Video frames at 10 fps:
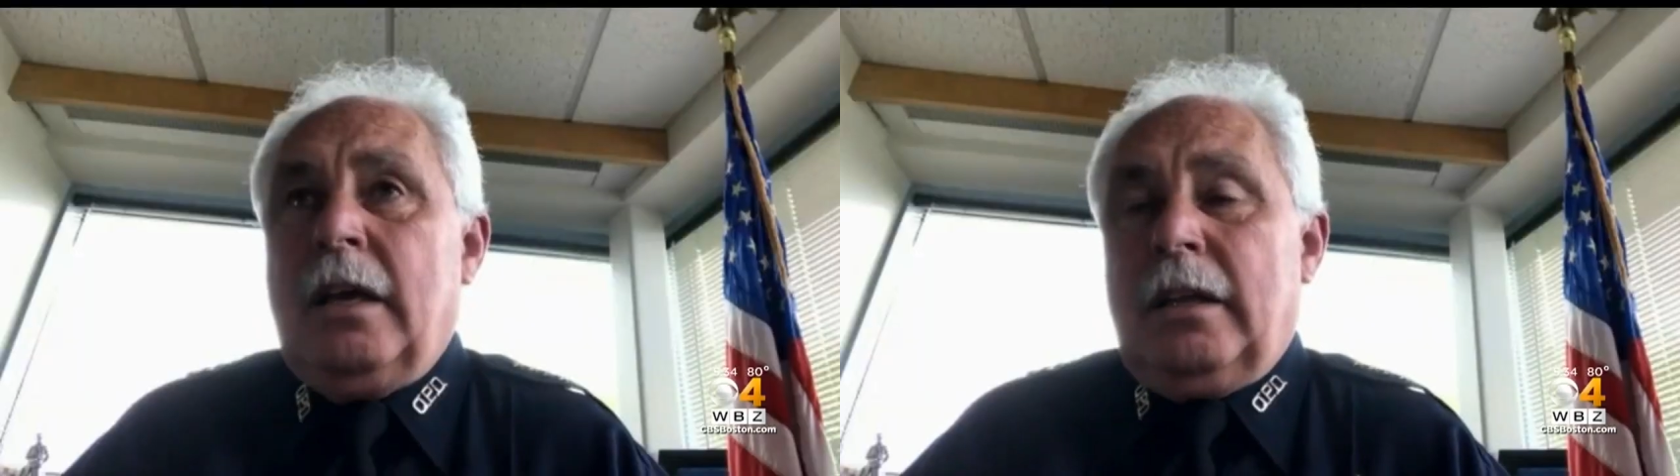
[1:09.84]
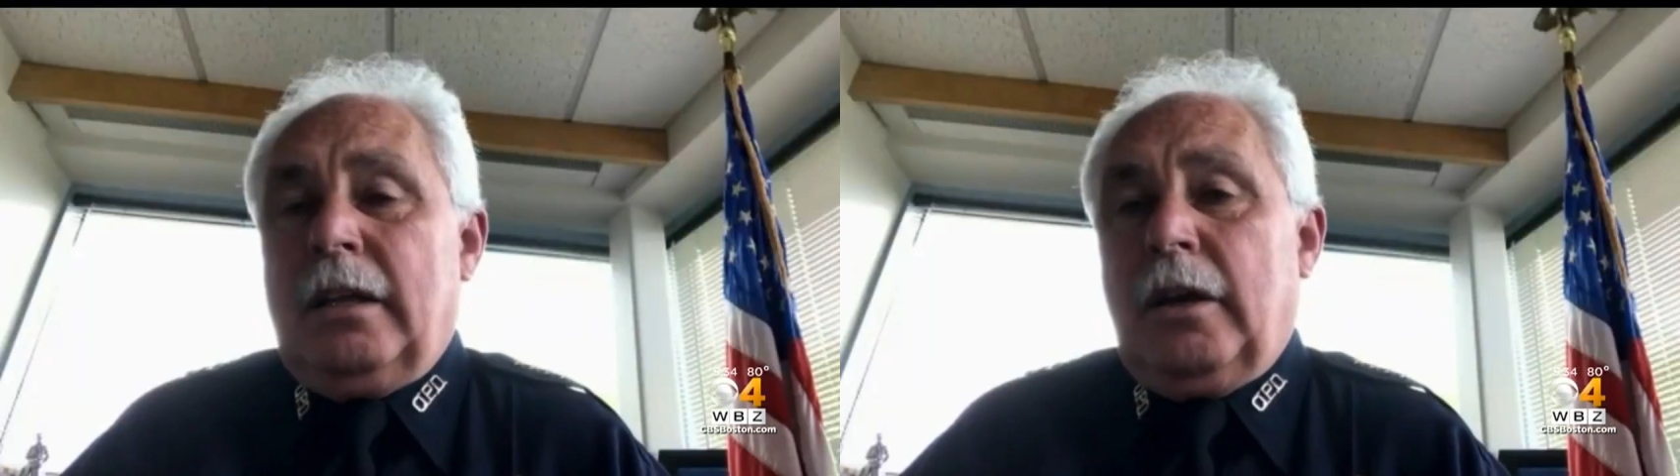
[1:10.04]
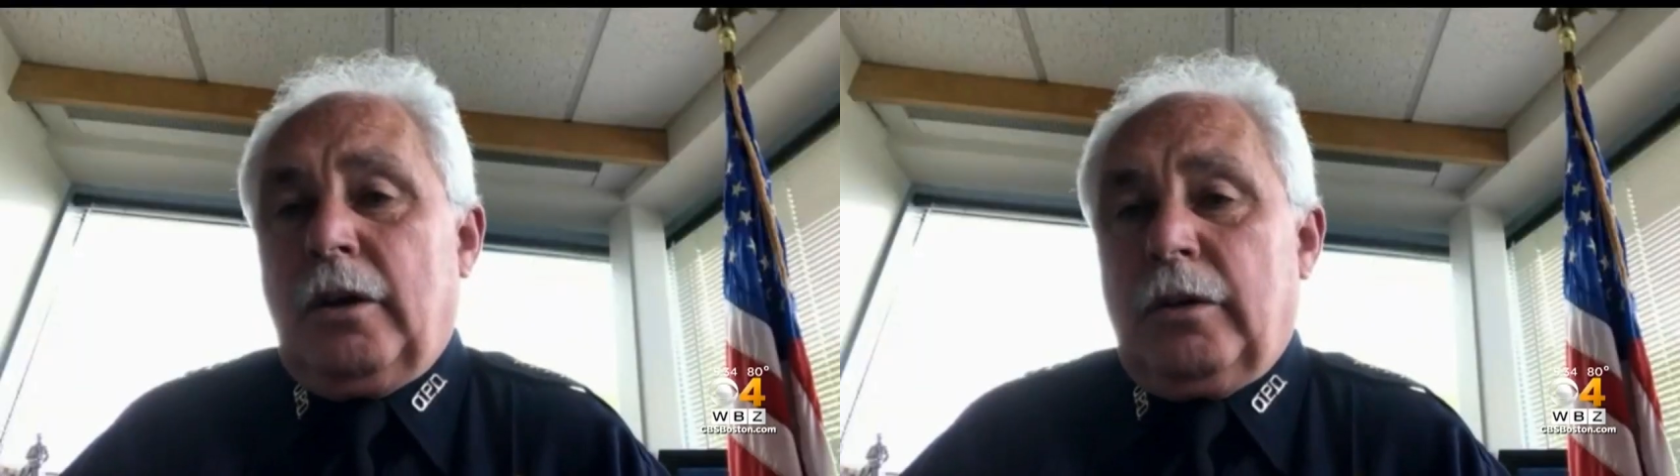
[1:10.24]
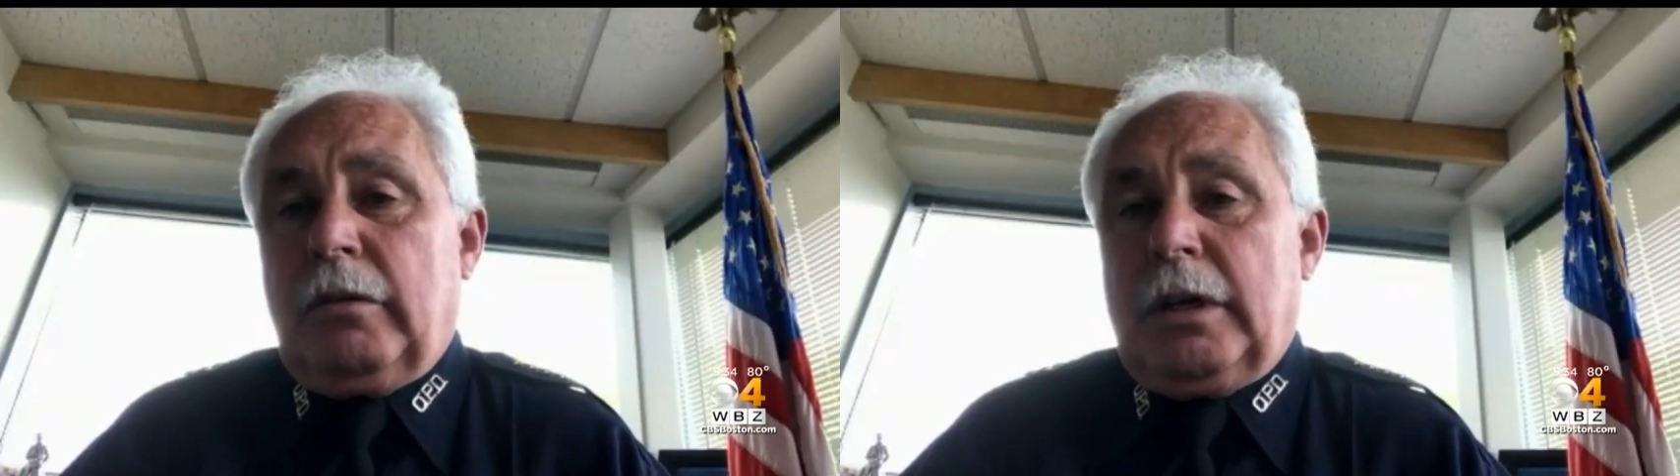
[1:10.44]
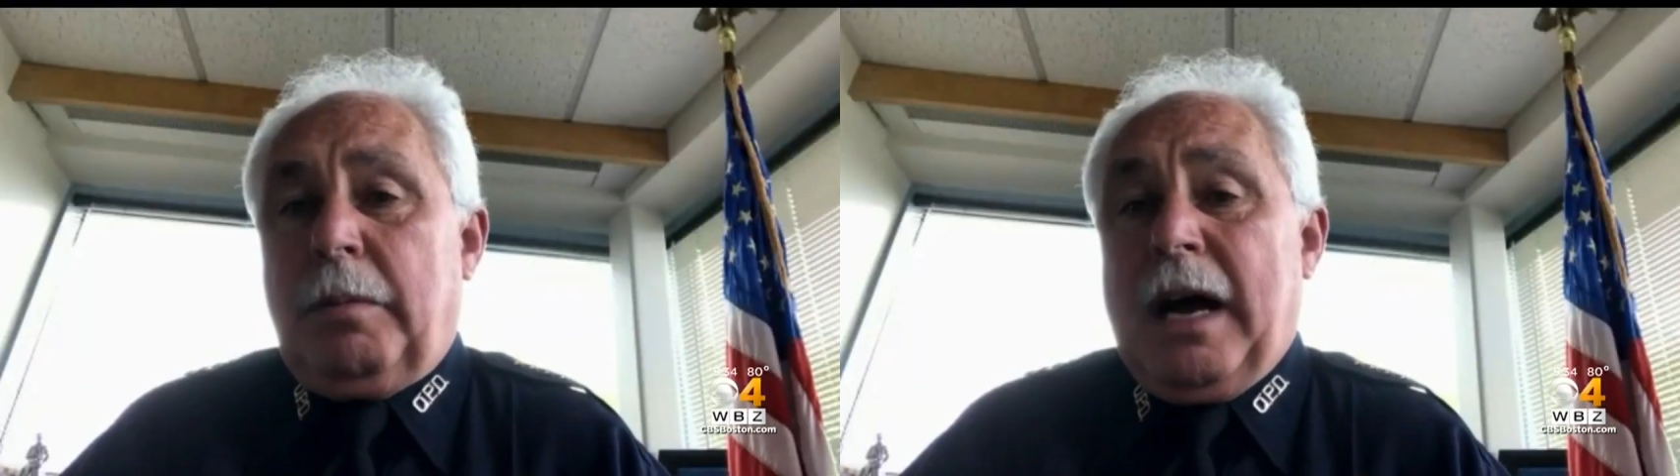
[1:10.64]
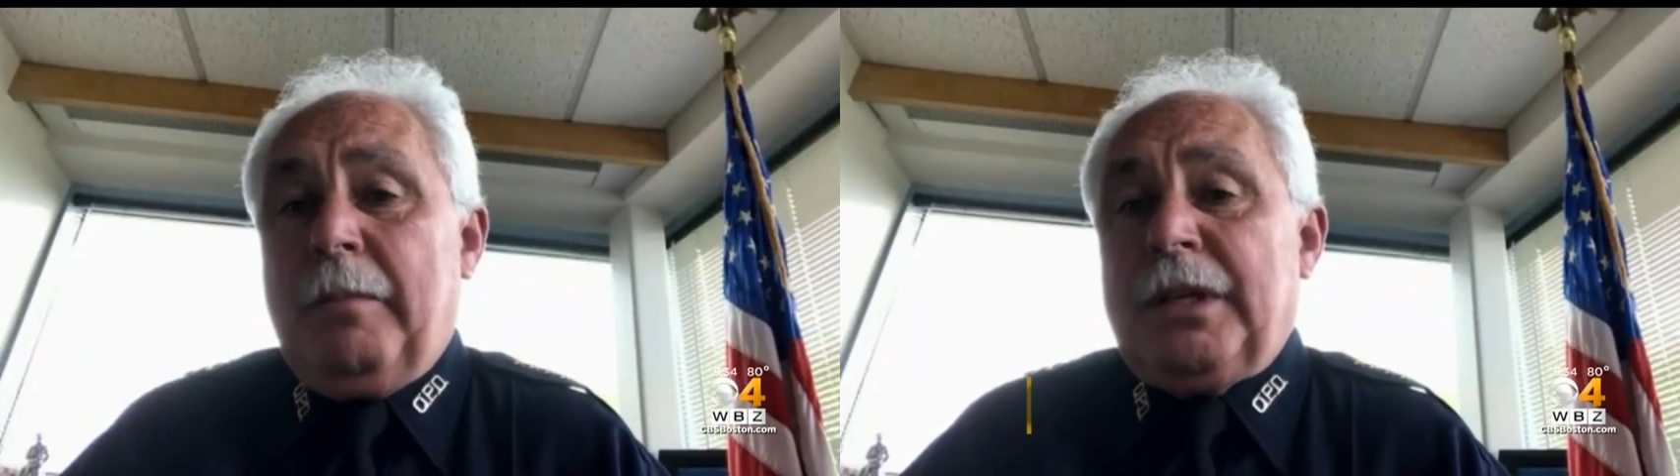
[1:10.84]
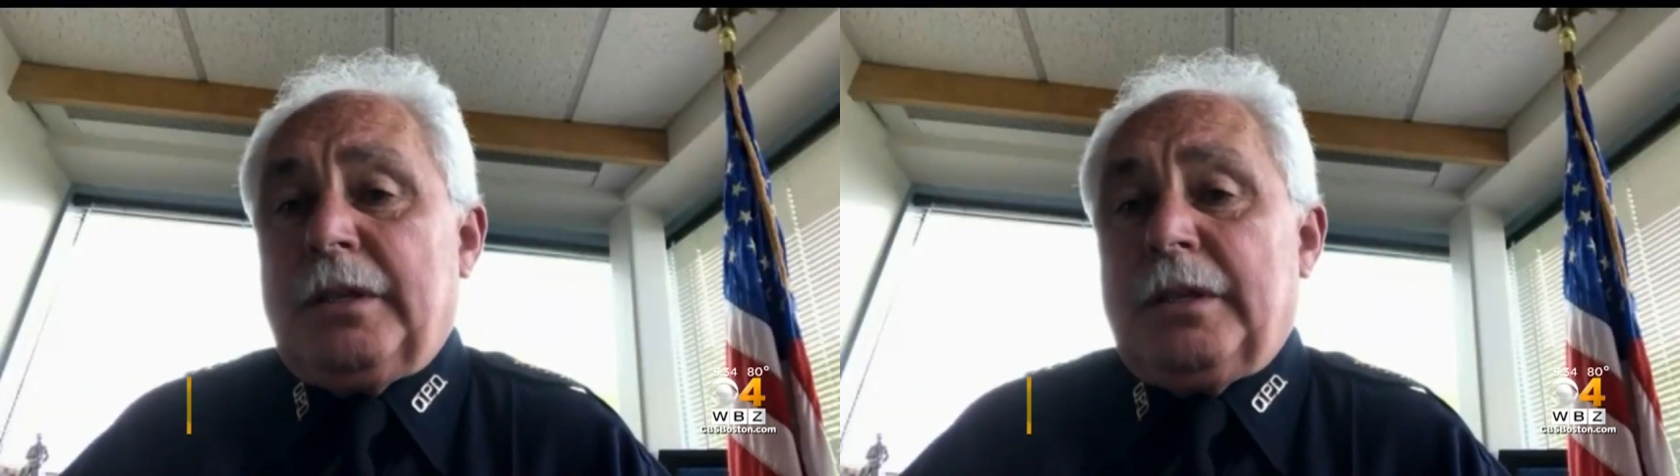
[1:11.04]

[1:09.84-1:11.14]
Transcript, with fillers: You know, there are departments,